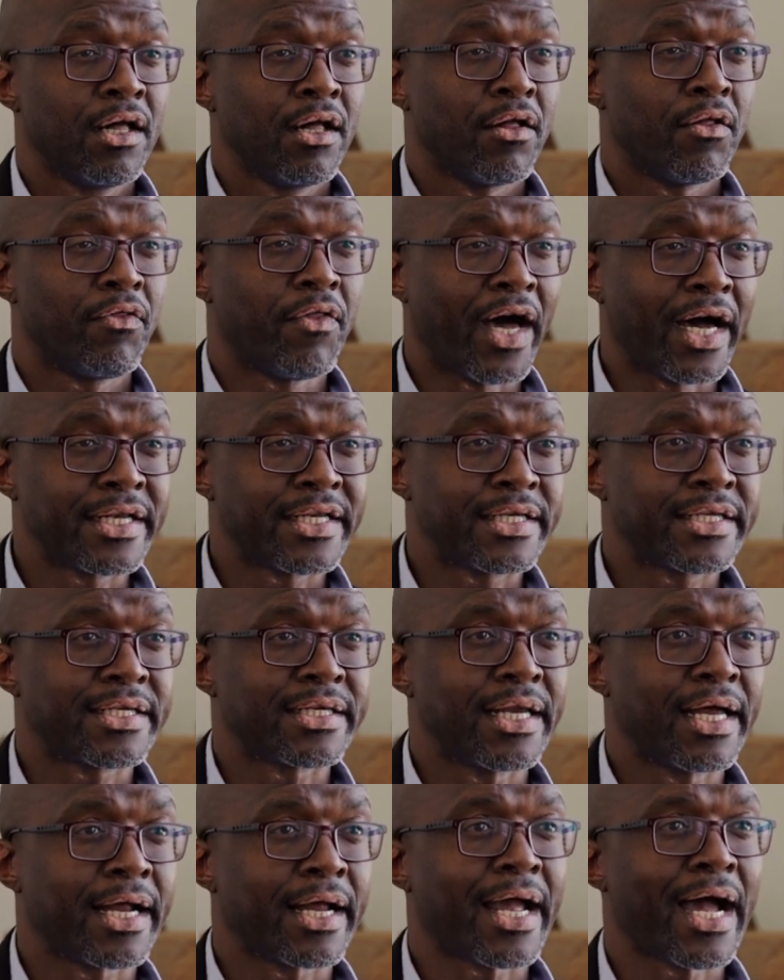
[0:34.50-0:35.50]

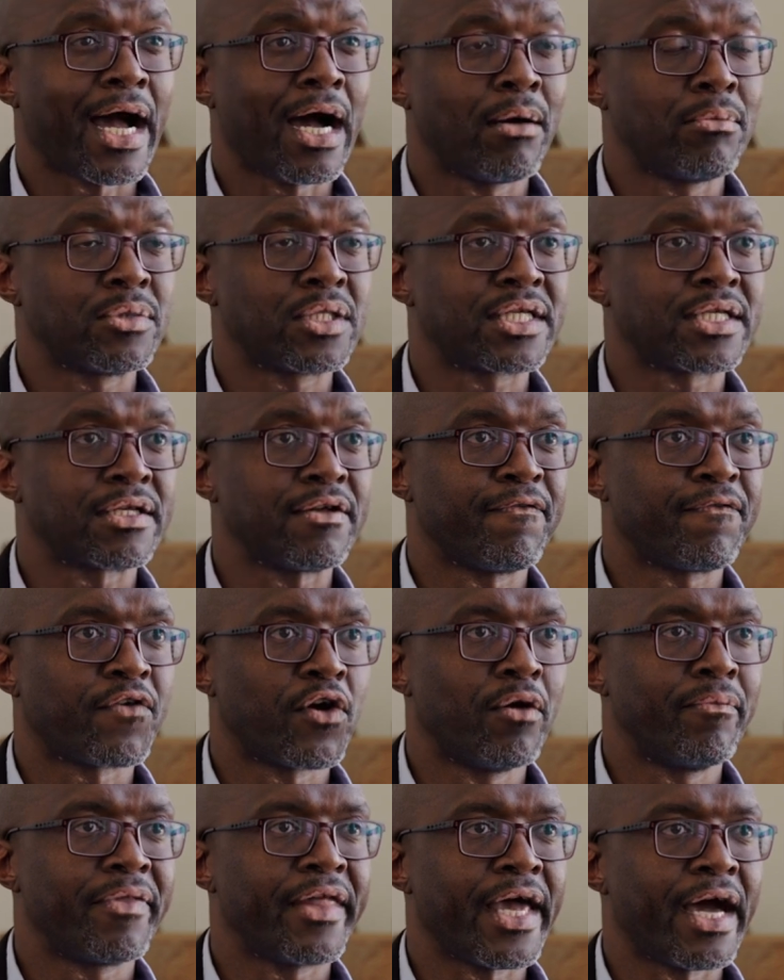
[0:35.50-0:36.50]
that comes
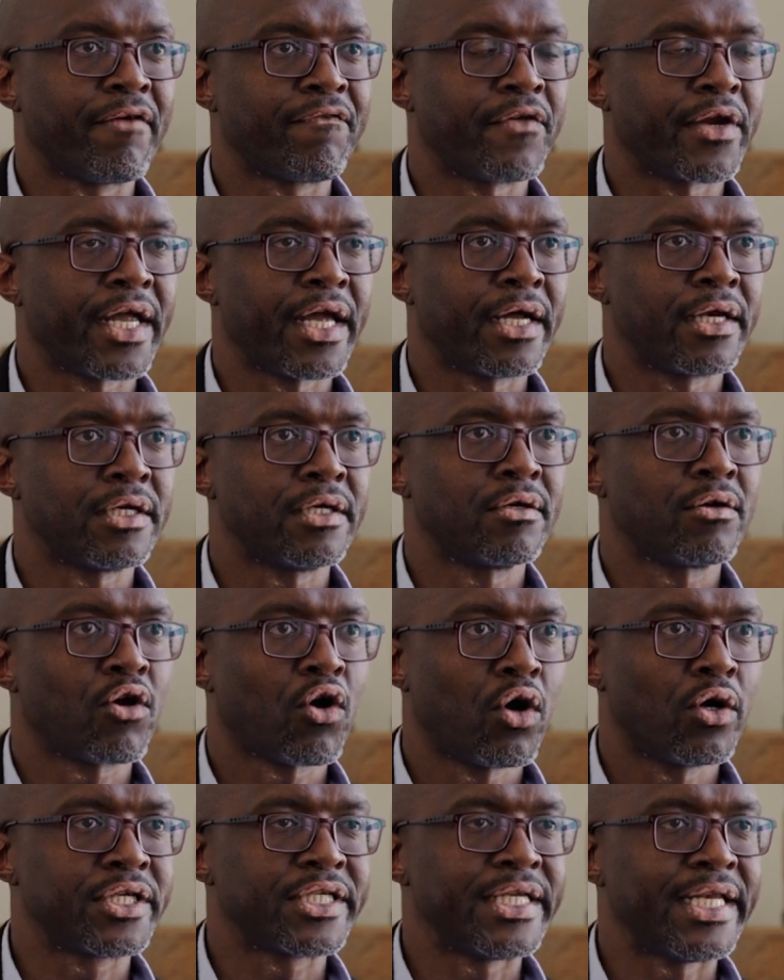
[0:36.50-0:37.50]
from the African
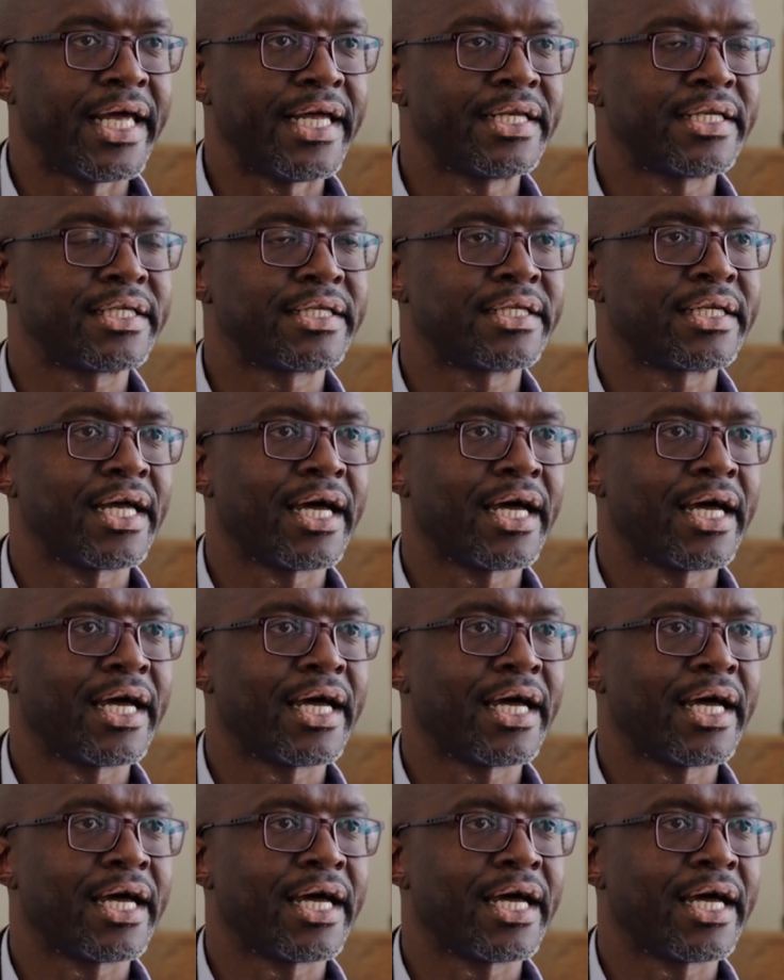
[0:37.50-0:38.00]
continent.